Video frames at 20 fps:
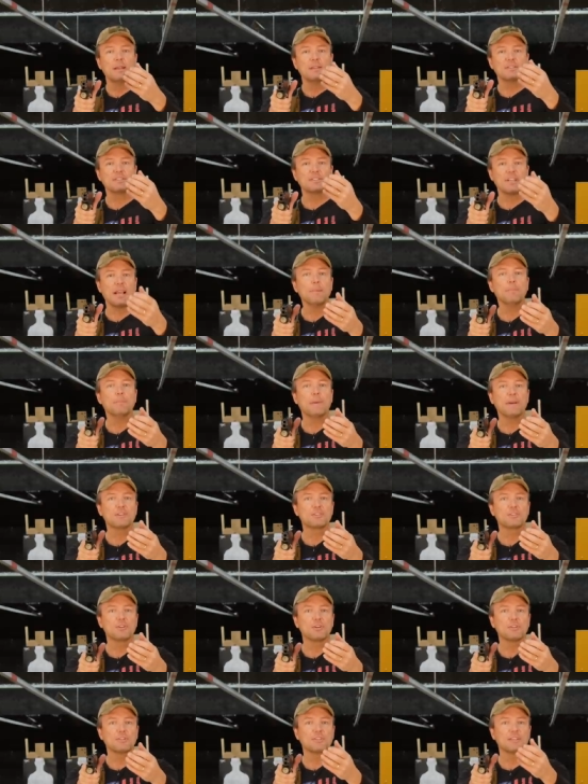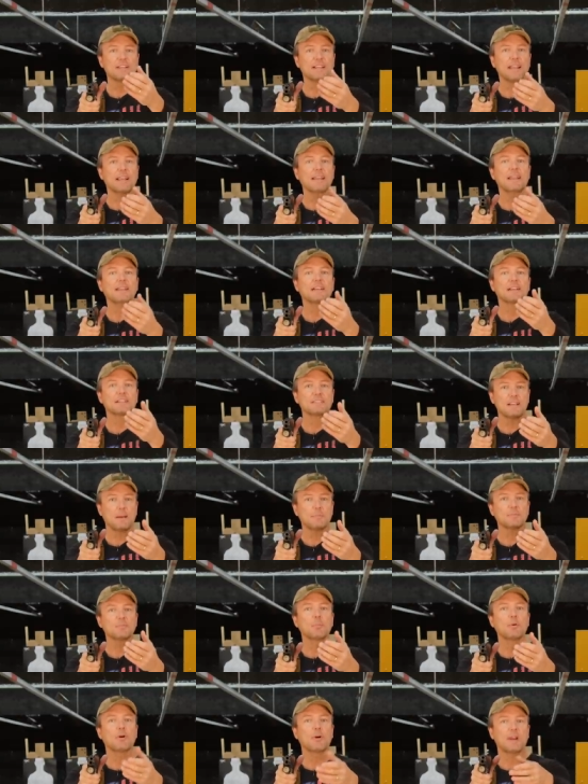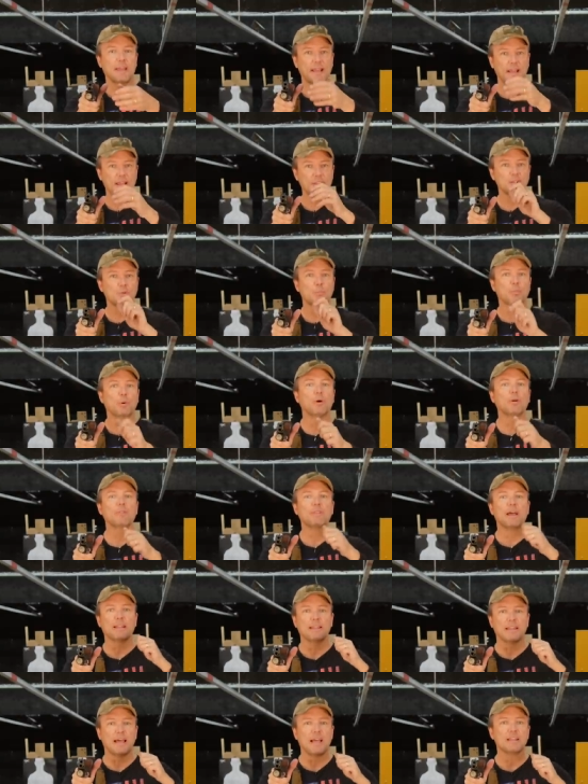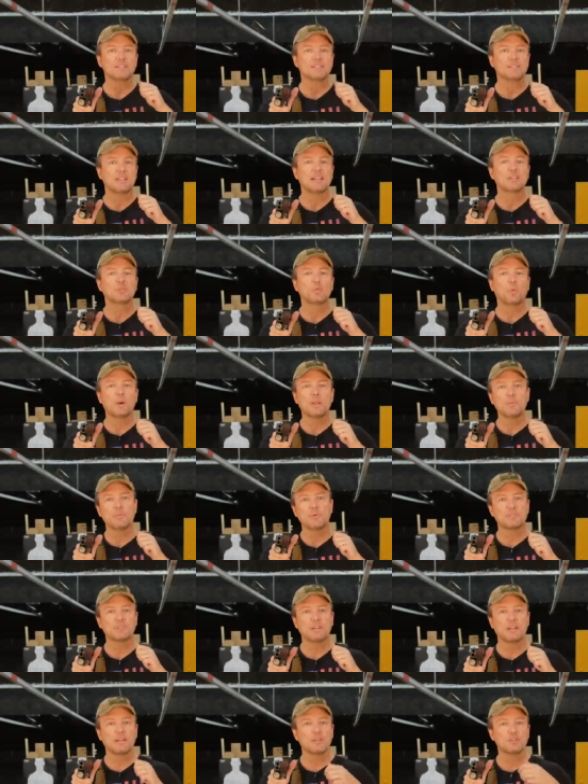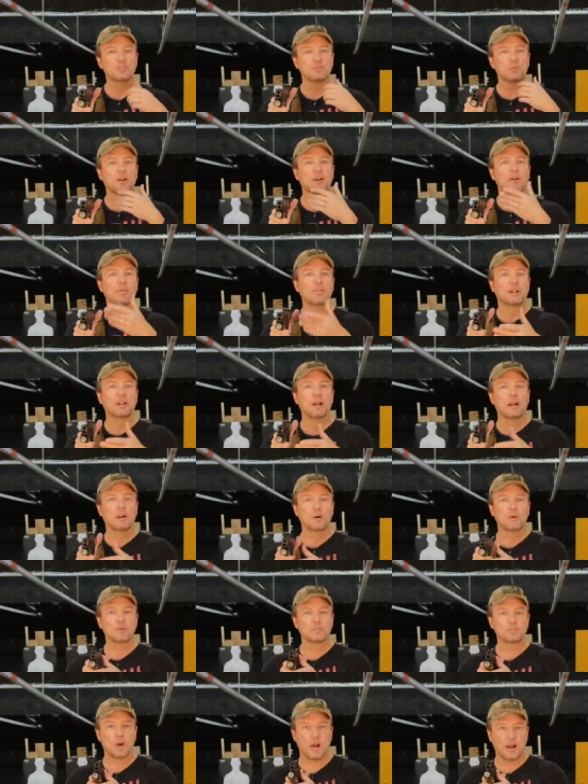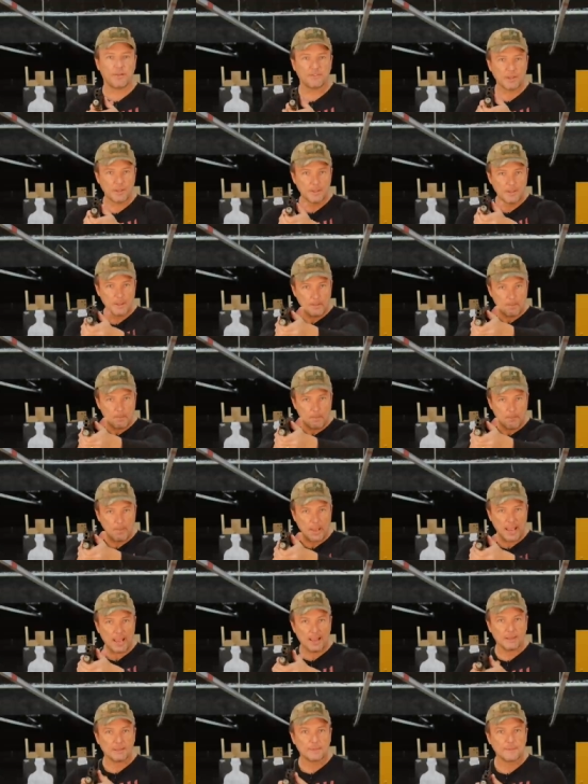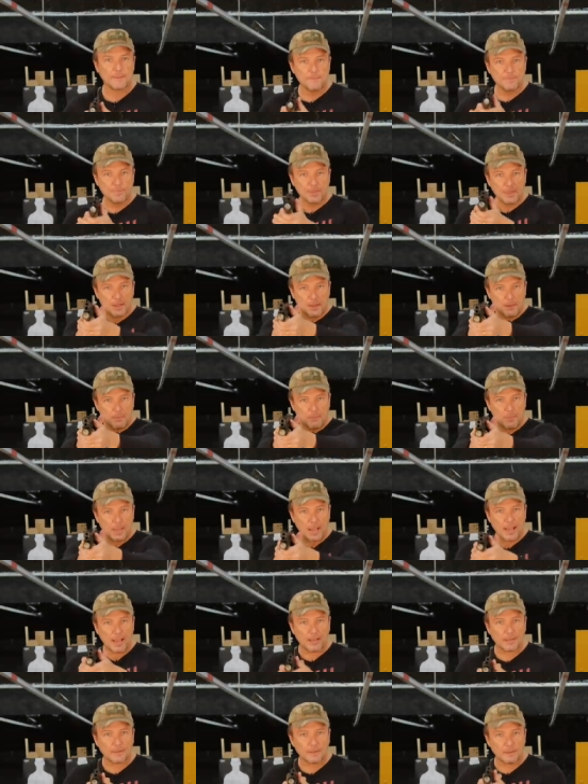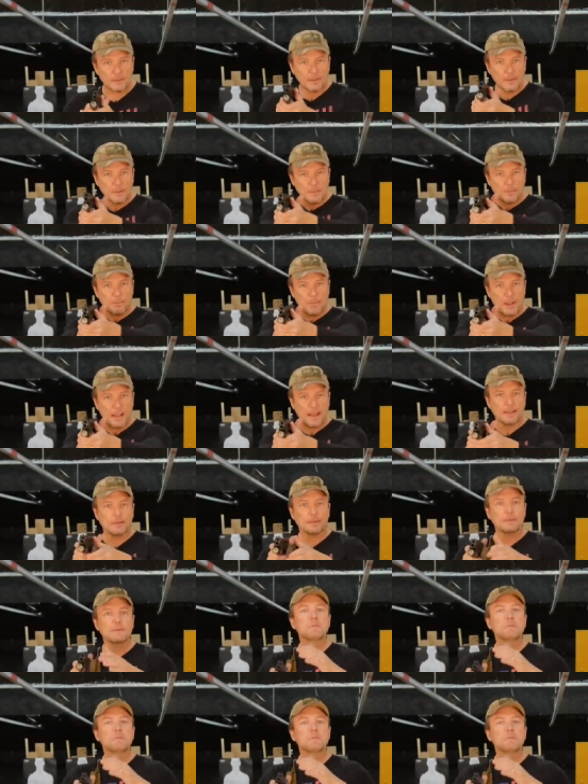sight picture to get an acceptable hit, you pull that last 10, 20% of the trigger, the gun goes off. Bang, bang, bang.